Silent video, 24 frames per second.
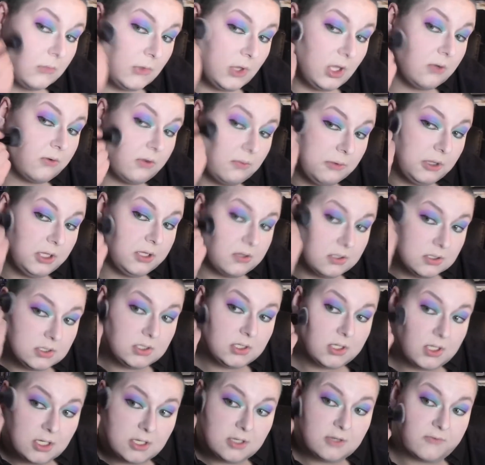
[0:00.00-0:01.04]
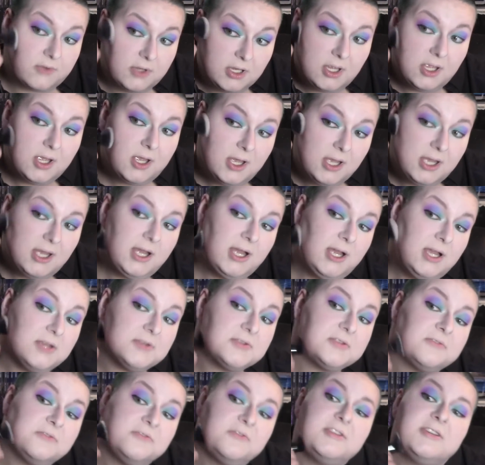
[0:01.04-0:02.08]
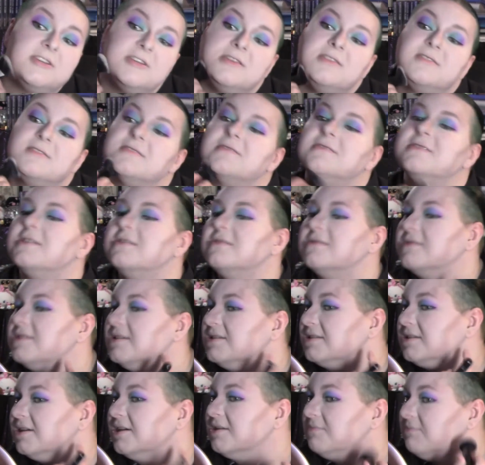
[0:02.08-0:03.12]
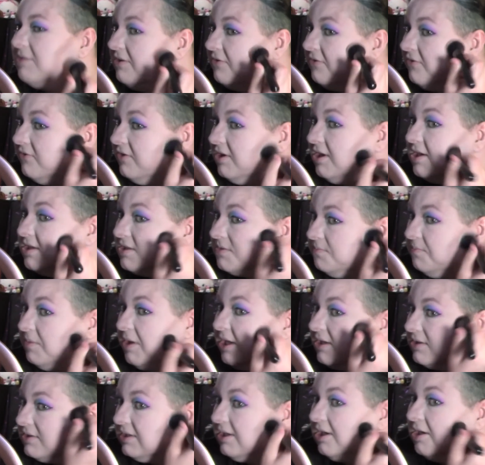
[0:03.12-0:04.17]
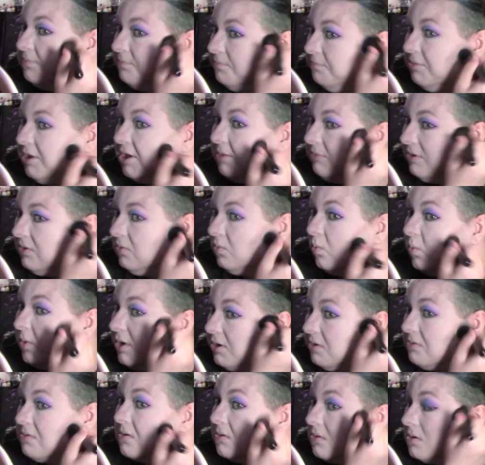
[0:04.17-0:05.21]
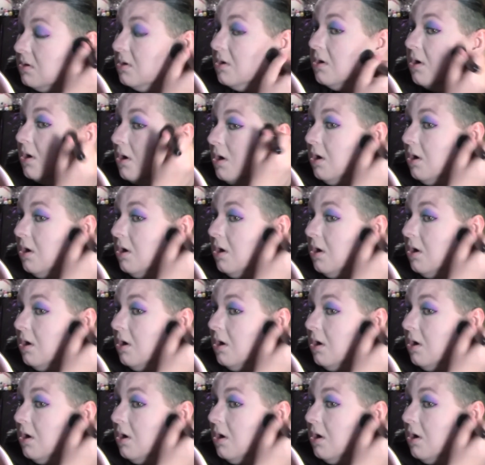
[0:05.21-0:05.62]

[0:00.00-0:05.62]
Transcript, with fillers: Now we the I also find that this side of my face picks up pigment weirder